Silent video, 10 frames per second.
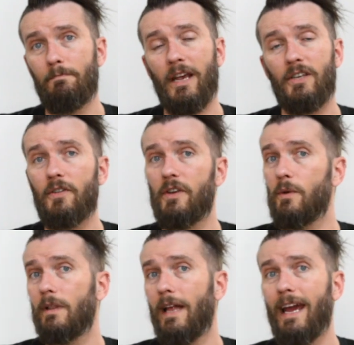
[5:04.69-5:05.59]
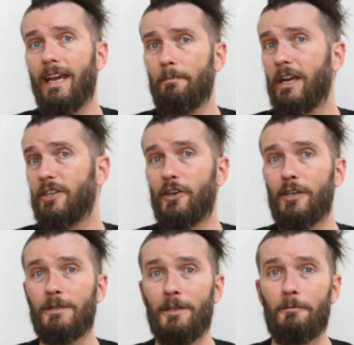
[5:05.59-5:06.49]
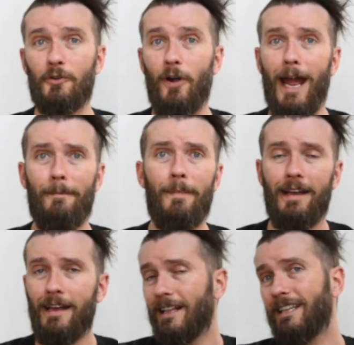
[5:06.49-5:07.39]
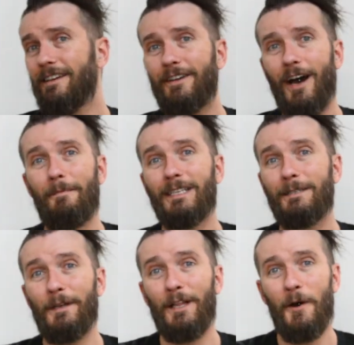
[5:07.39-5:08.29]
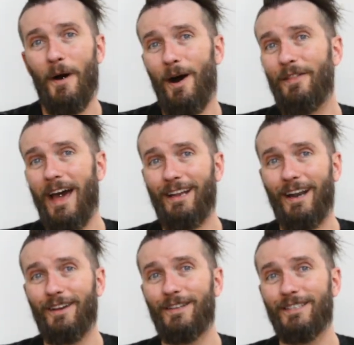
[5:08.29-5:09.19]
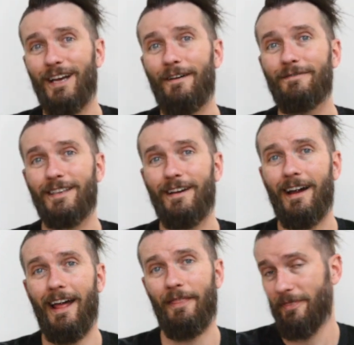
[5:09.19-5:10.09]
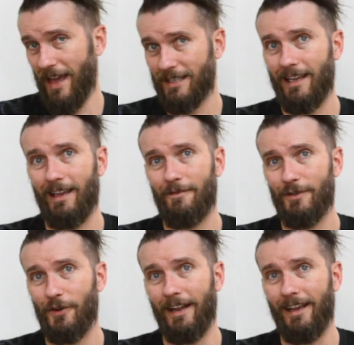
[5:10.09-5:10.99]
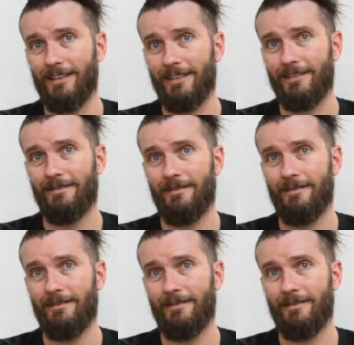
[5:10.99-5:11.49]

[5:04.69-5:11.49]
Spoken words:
Make sure that you like, make sure you subscribe, leave comments below, all that kind of good stuff. And thanks again for joining us.